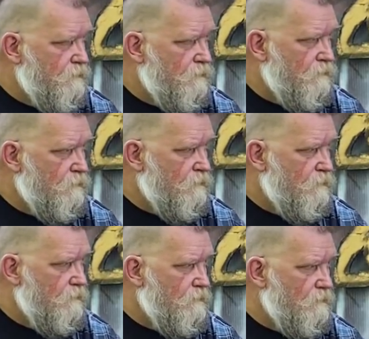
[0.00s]

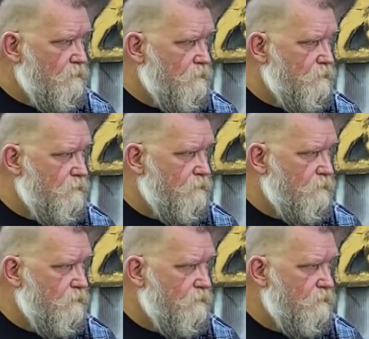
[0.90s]

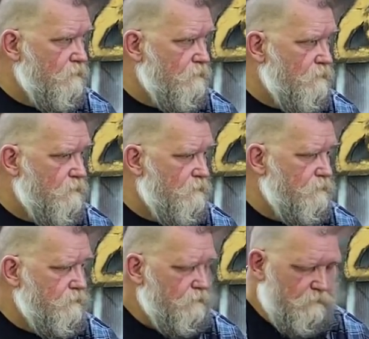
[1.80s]

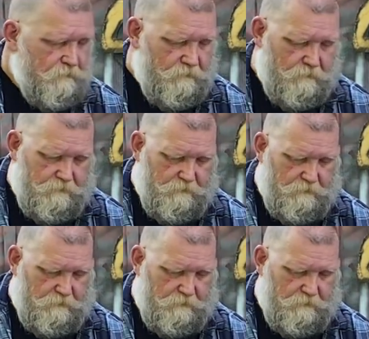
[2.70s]
No words are spoken by the person on screen.